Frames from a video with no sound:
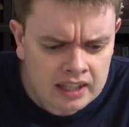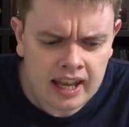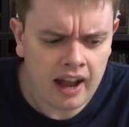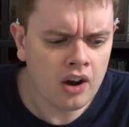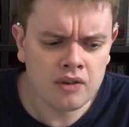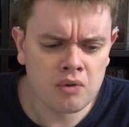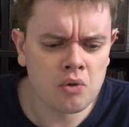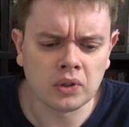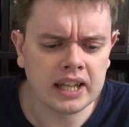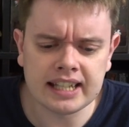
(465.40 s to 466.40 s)
yeah,
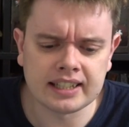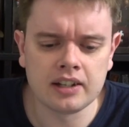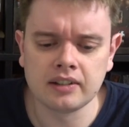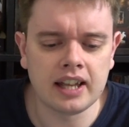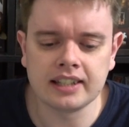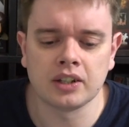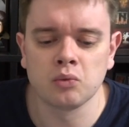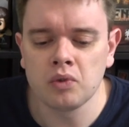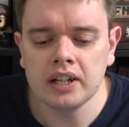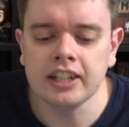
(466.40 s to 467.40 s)
overall, it's a it's a
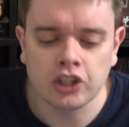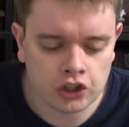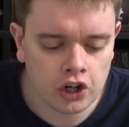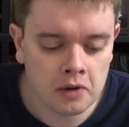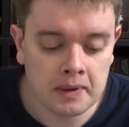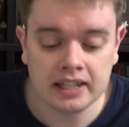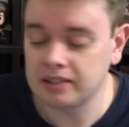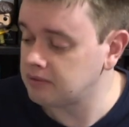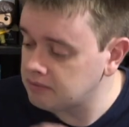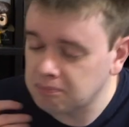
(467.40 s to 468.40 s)
really
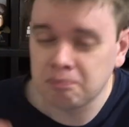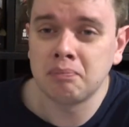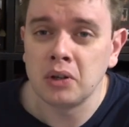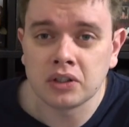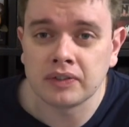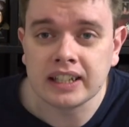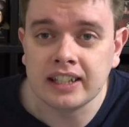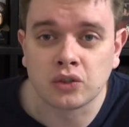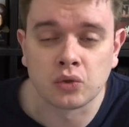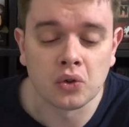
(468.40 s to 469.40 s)
charming,
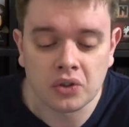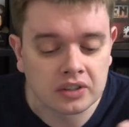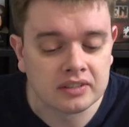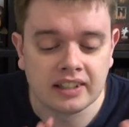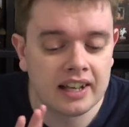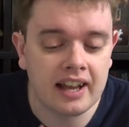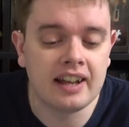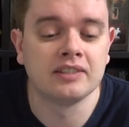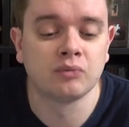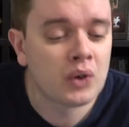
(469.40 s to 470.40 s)
beautifully drawn,
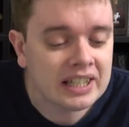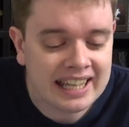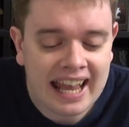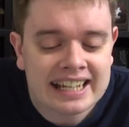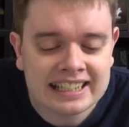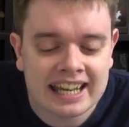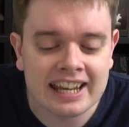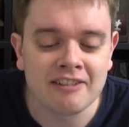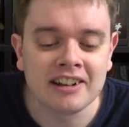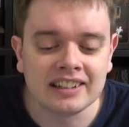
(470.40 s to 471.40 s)
uh, really
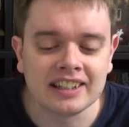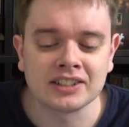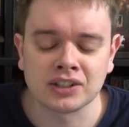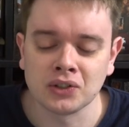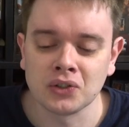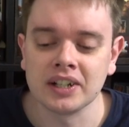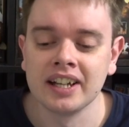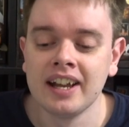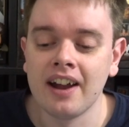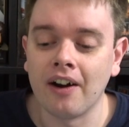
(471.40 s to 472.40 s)
endearing little
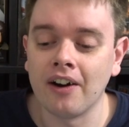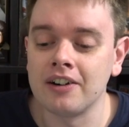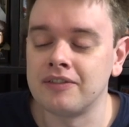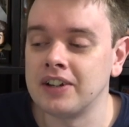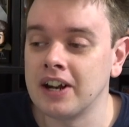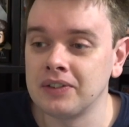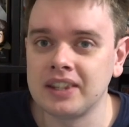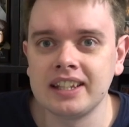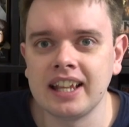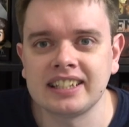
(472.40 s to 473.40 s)
story of you know
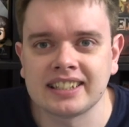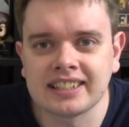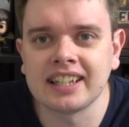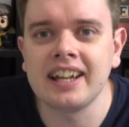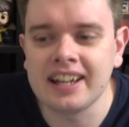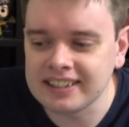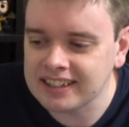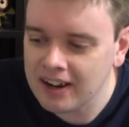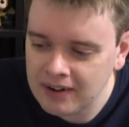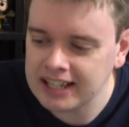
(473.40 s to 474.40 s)
this uh,
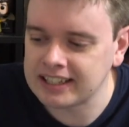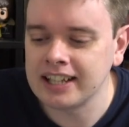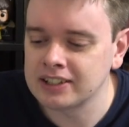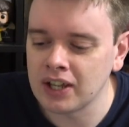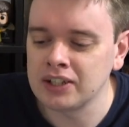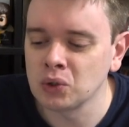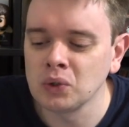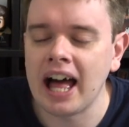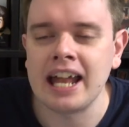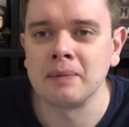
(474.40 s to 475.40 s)
you know it's it's it's
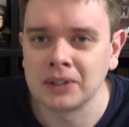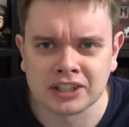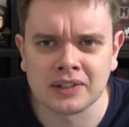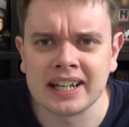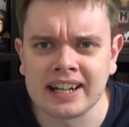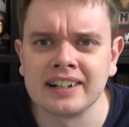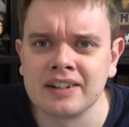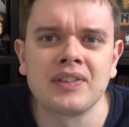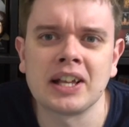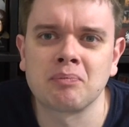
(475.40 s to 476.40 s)
all animals, so it kind
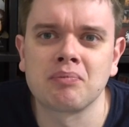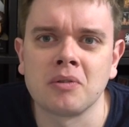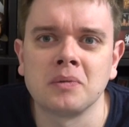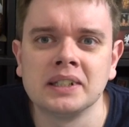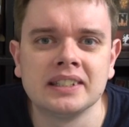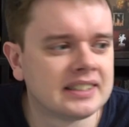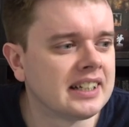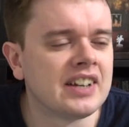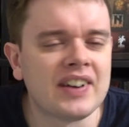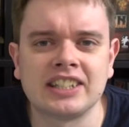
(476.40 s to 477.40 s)
of that's probably
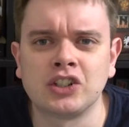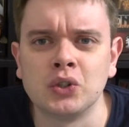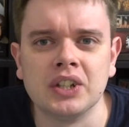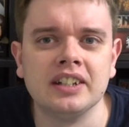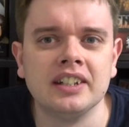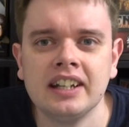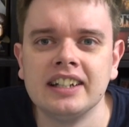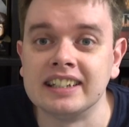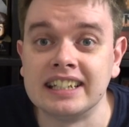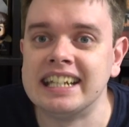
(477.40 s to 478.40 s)
kind of adds to the
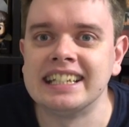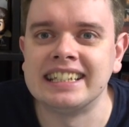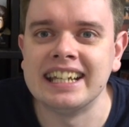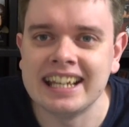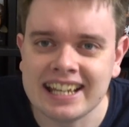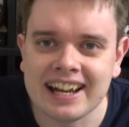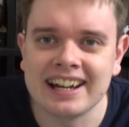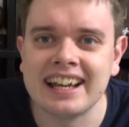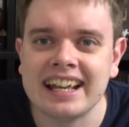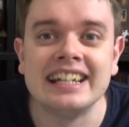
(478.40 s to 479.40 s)
the Disney
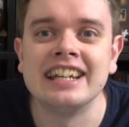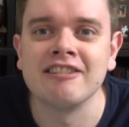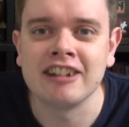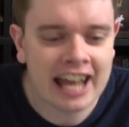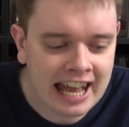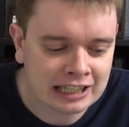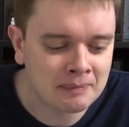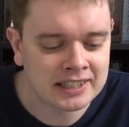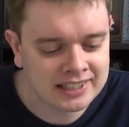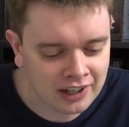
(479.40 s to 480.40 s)
uh, endearing
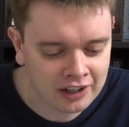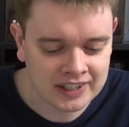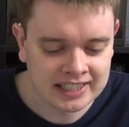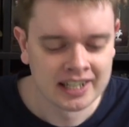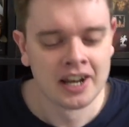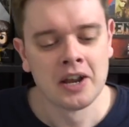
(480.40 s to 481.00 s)
element of it.